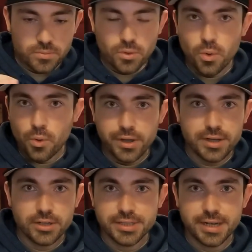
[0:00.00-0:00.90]
or you can
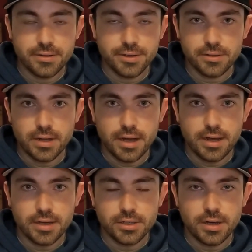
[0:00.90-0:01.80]
just get a little
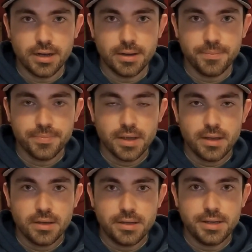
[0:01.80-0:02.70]

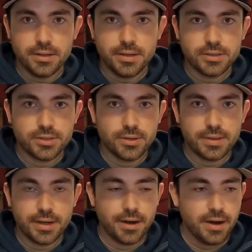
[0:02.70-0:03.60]
heel insert
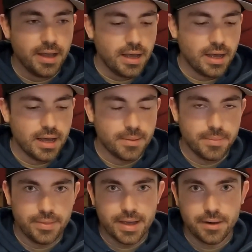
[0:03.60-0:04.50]
there,
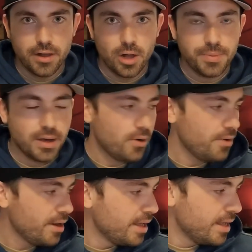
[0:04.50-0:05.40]
and that'll help you out.
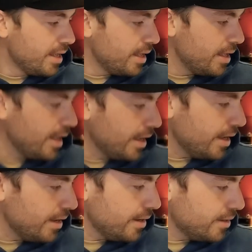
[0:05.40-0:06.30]

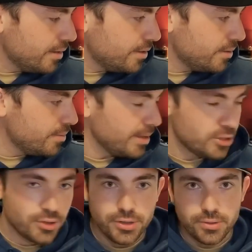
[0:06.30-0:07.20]
And make
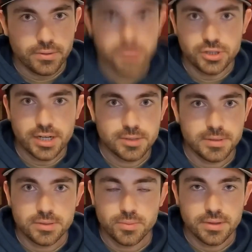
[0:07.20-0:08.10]
sure you do those
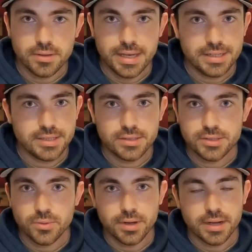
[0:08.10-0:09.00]
adjustments with the laces
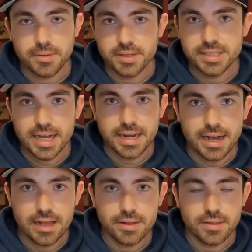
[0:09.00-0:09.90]
going up to the second
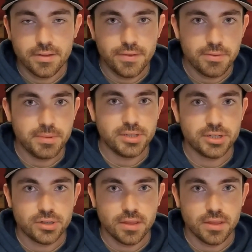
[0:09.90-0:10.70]
eyelet and the 5th position on the